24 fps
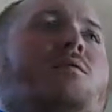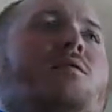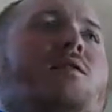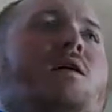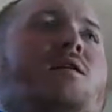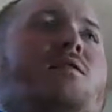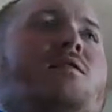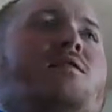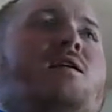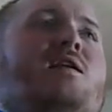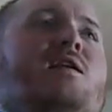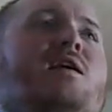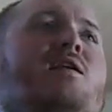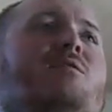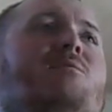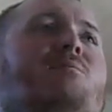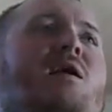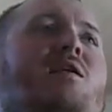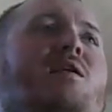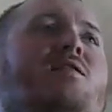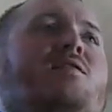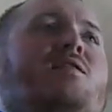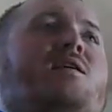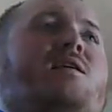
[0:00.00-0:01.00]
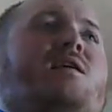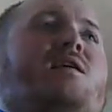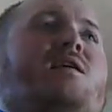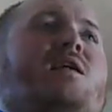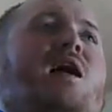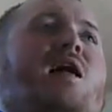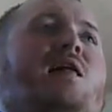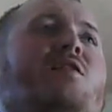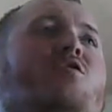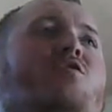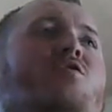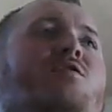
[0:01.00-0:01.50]
The city of Boston
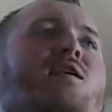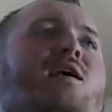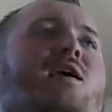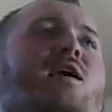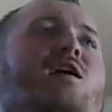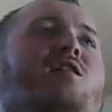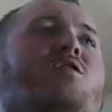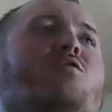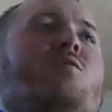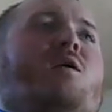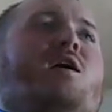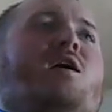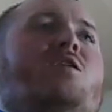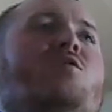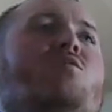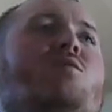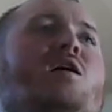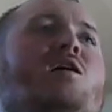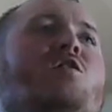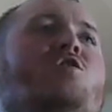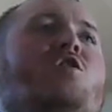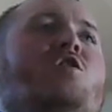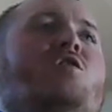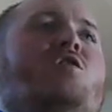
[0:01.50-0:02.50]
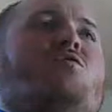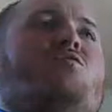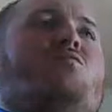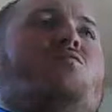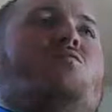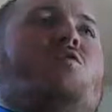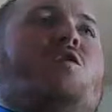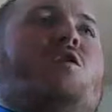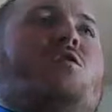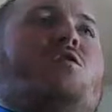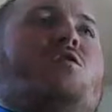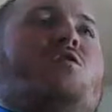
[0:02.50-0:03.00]
and other towns around the region
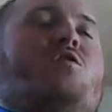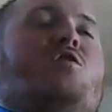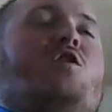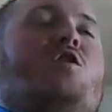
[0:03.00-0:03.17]
were